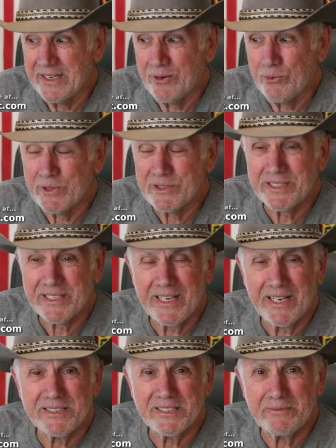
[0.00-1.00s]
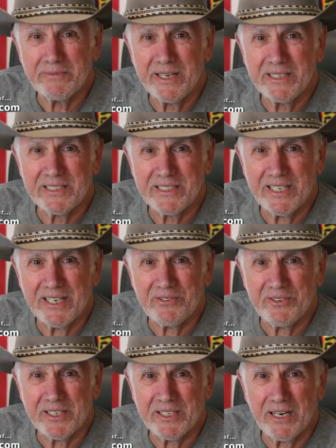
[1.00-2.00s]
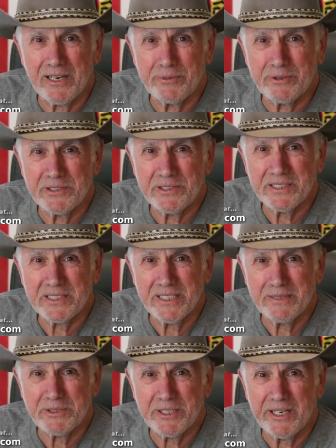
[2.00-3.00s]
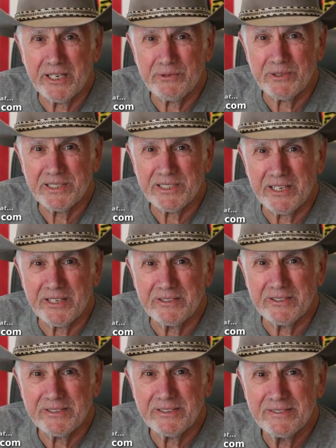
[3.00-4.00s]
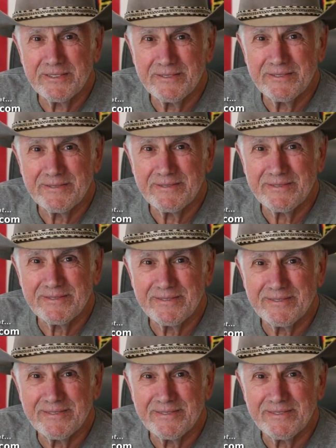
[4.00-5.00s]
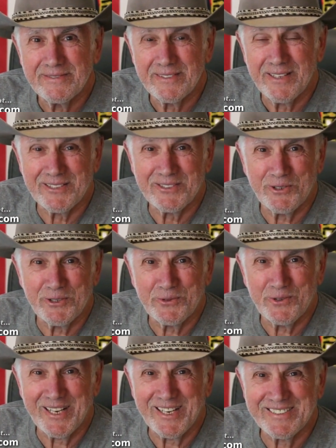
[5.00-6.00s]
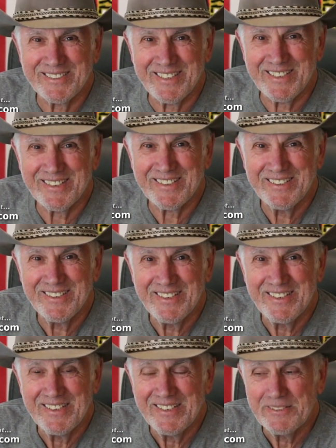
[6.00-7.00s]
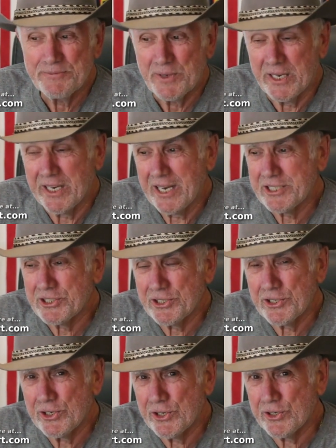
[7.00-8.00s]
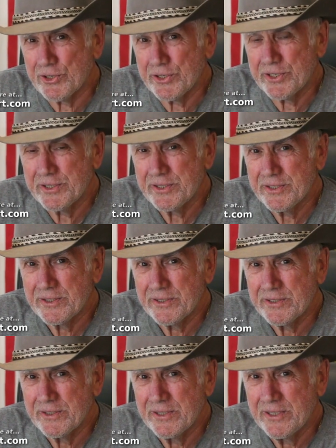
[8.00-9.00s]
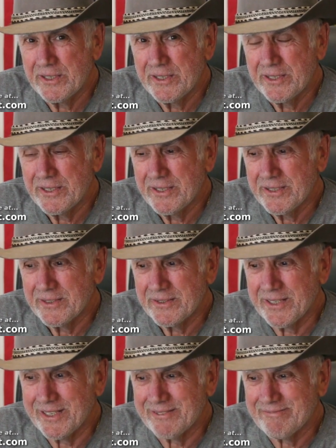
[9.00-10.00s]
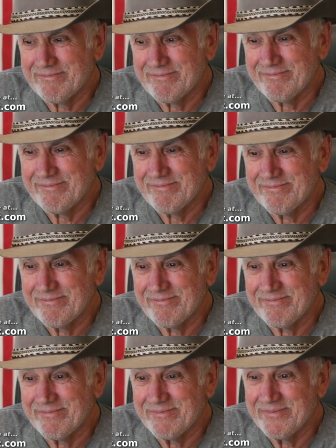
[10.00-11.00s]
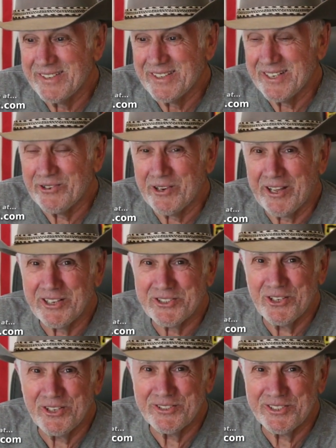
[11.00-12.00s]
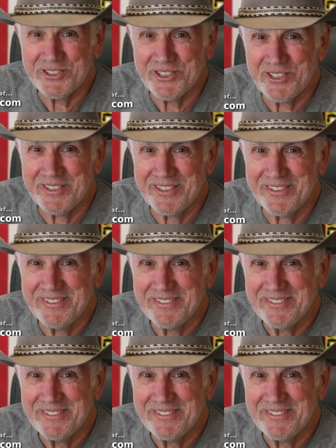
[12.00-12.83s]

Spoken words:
But once again, it's amazing how the garbage just keeps getting recycled. That's sort of what I think. I actually heard that Eric H. Holder Jr.